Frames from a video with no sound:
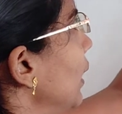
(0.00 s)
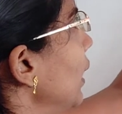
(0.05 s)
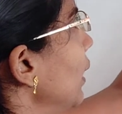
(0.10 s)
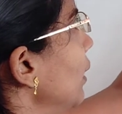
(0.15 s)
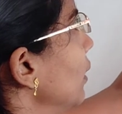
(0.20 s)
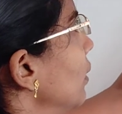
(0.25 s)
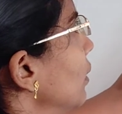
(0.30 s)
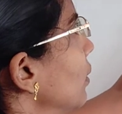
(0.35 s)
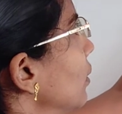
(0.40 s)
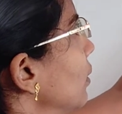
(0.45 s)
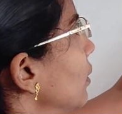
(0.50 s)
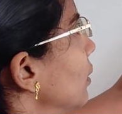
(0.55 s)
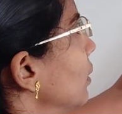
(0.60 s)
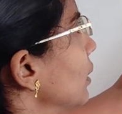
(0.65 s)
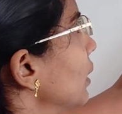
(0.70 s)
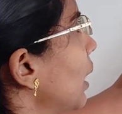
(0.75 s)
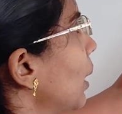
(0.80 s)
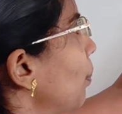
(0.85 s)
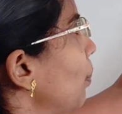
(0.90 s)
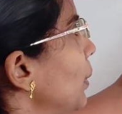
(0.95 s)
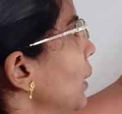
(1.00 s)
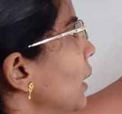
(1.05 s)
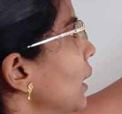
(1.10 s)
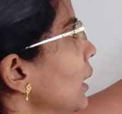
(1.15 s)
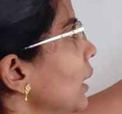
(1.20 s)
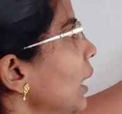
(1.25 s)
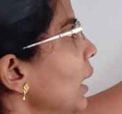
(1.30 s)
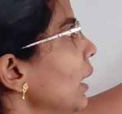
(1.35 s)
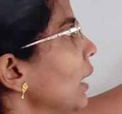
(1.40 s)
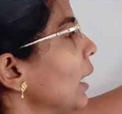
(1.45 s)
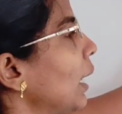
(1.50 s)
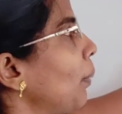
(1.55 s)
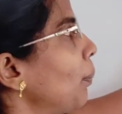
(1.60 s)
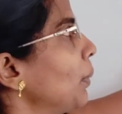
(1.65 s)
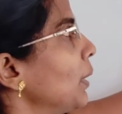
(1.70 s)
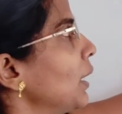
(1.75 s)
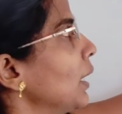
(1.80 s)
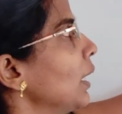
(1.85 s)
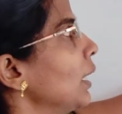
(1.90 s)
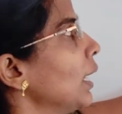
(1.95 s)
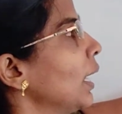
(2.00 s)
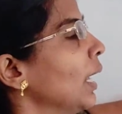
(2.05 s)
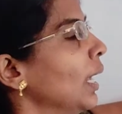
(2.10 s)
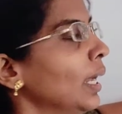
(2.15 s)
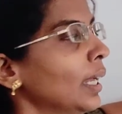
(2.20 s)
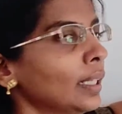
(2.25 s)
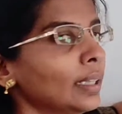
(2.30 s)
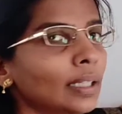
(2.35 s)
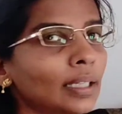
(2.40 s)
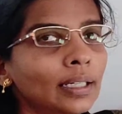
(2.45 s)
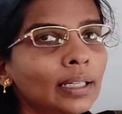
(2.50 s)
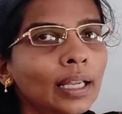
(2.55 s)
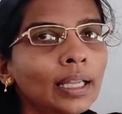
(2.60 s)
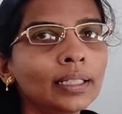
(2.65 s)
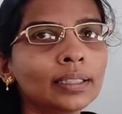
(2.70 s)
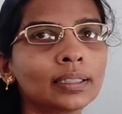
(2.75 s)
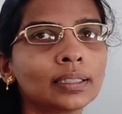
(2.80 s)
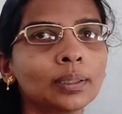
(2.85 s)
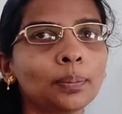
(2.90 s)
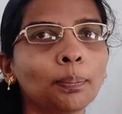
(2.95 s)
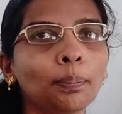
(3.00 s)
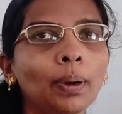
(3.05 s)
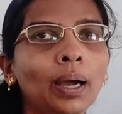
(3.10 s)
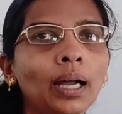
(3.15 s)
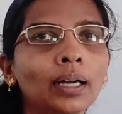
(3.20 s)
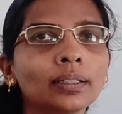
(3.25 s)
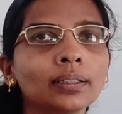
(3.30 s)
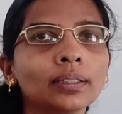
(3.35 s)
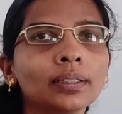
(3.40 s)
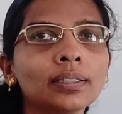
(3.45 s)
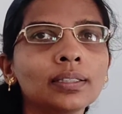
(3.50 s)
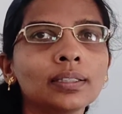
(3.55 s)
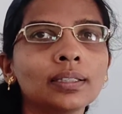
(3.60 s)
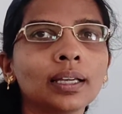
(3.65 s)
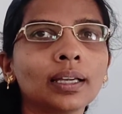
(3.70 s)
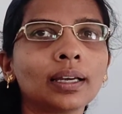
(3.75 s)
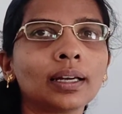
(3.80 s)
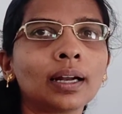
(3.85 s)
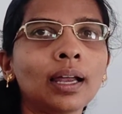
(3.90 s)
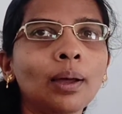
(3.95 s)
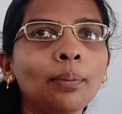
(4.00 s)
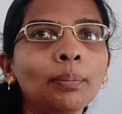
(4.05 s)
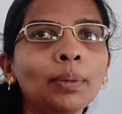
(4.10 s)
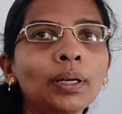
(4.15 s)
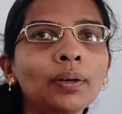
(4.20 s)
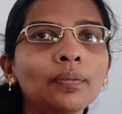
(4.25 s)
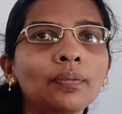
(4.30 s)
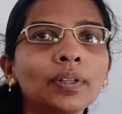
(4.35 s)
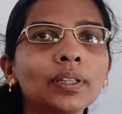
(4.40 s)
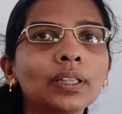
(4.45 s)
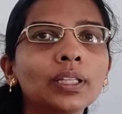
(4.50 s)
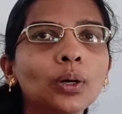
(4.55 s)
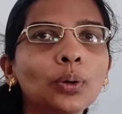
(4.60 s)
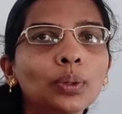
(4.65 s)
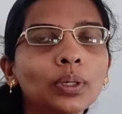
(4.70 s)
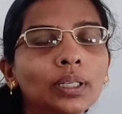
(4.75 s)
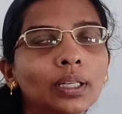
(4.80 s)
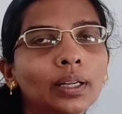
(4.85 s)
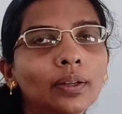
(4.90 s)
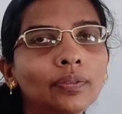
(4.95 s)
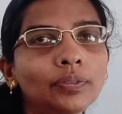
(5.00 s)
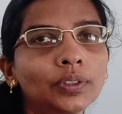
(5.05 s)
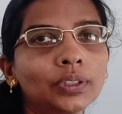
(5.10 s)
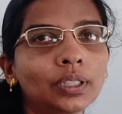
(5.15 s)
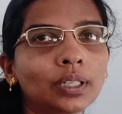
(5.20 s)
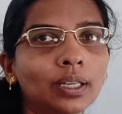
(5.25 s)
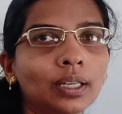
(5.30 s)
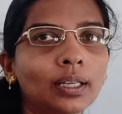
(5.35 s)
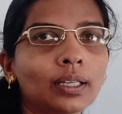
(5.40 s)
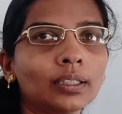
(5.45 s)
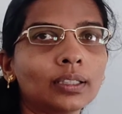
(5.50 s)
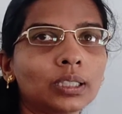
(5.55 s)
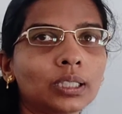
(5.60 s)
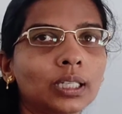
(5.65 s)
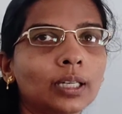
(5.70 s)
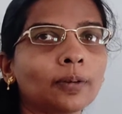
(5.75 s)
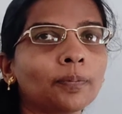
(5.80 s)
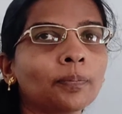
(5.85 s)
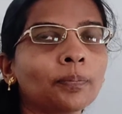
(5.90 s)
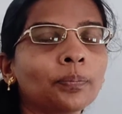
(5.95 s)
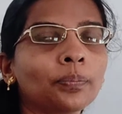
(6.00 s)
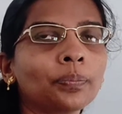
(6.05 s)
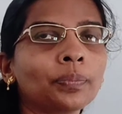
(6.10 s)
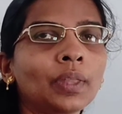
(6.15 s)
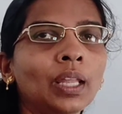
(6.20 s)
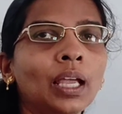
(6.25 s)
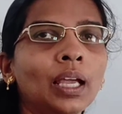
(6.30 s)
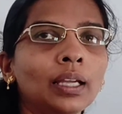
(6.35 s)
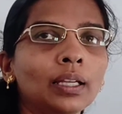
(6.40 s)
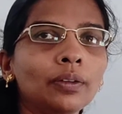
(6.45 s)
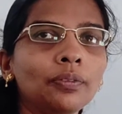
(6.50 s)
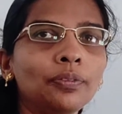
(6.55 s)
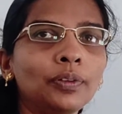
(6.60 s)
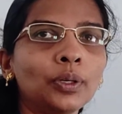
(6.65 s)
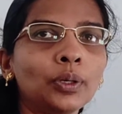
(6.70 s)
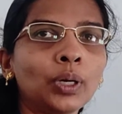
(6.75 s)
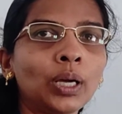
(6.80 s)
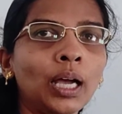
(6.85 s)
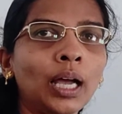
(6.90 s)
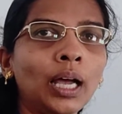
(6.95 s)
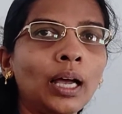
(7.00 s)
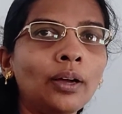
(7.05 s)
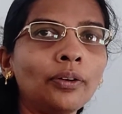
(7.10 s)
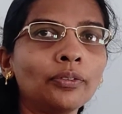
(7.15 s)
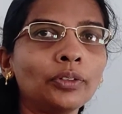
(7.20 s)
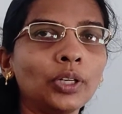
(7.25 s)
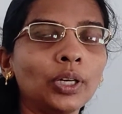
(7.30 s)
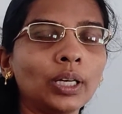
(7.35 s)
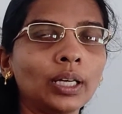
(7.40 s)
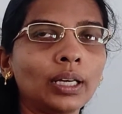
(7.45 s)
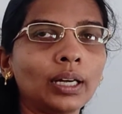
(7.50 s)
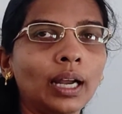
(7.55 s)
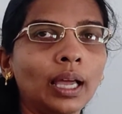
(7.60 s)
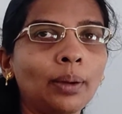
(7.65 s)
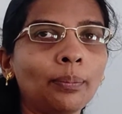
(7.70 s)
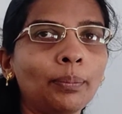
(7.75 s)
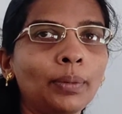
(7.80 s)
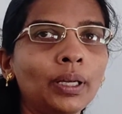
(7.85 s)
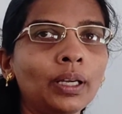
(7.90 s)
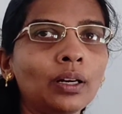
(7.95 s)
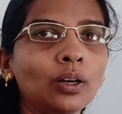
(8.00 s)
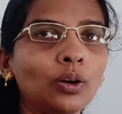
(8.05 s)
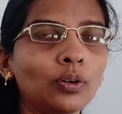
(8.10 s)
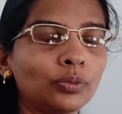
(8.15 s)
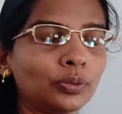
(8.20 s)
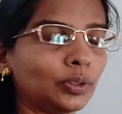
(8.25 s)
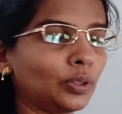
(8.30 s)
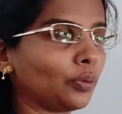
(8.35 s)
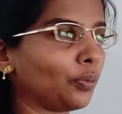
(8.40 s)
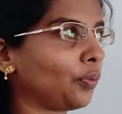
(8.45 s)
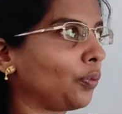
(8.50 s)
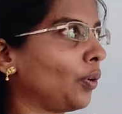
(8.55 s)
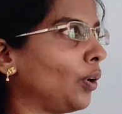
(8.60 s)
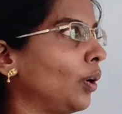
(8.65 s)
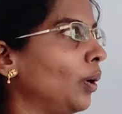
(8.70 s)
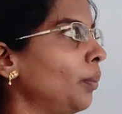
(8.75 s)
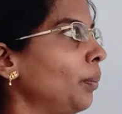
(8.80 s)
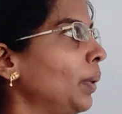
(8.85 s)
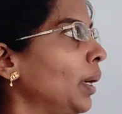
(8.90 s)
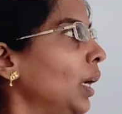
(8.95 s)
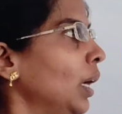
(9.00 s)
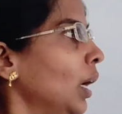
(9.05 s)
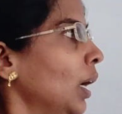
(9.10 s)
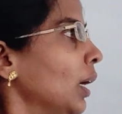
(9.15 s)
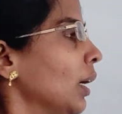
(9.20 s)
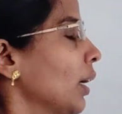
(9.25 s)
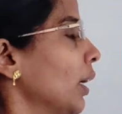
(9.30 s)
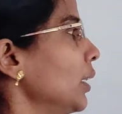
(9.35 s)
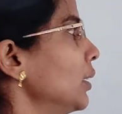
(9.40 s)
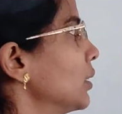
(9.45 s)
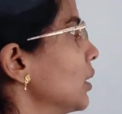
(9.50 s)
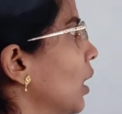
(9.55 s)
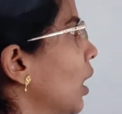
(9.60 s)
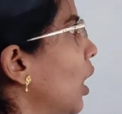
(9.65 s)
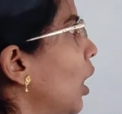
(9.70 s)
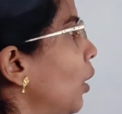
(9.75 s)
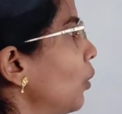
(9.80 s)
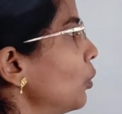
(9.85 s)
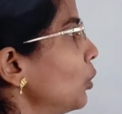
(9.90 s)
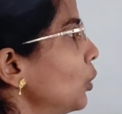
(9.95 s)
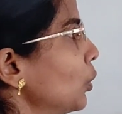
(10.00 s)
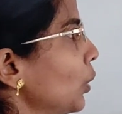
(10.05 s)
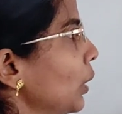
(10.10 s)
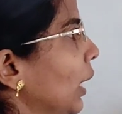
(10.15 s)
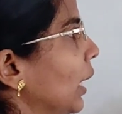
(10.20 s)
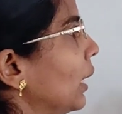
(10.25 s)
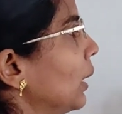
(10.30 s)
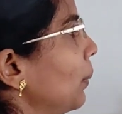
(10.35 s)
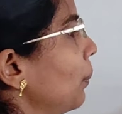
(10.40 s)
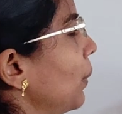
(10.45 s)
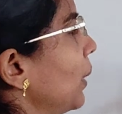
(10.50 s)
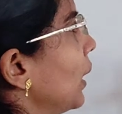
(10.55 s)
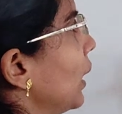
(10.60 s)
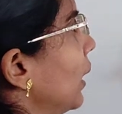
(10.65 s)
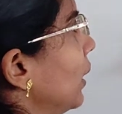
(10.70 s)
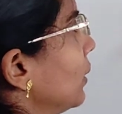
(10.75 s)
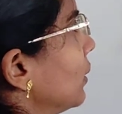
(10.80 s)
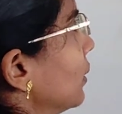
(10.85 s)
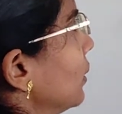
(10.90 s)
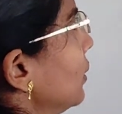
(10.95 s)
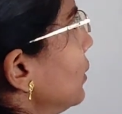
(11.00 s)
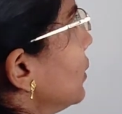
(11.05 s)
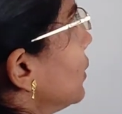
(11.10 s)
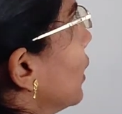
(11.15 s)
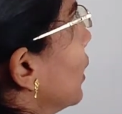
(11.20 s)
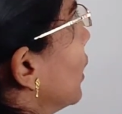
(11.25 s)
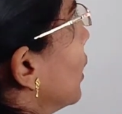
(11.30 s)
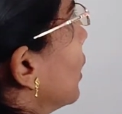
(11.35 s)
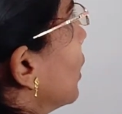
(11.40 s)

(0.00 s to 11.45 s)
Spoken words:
A, capital A, capital A. The next part is the grammar without left recursion. If you have your grammar of the form, right, how to eliminate this?